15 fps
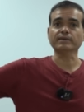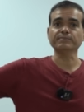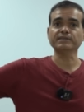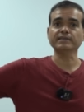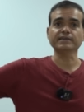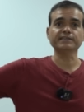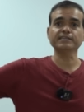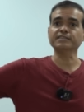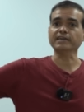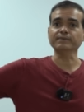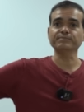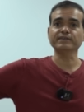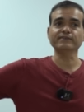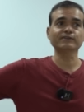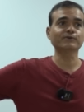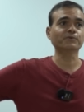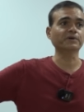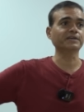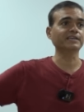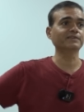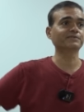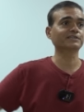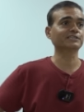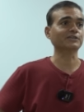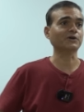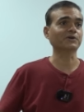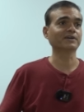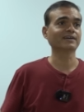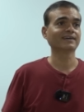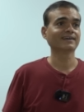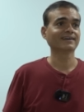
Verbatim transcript: I mean, any time they will go and deliver a talk.